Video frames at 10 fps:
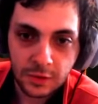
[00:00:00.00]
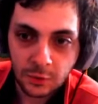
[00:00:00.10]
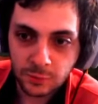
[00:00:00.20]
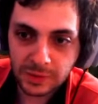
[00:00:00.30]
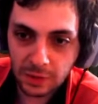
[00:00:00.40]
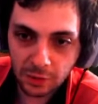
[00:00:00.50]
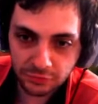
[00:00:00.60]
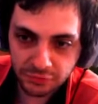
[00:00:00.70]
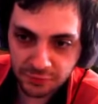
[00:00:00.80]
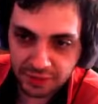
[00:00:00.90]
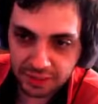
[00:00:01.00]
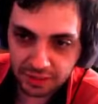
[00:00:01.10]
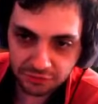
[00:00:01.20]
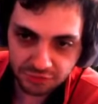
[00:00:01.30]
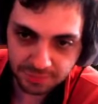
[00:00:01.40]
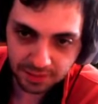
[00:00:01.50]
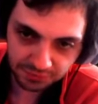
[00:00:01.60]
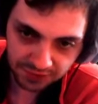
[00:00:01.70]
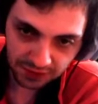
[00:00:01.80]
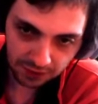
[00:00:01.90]
Reload just in case. She may have
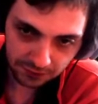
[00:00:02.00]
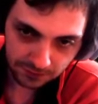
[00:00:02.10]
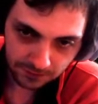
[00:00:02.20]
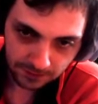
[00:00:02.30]
DS.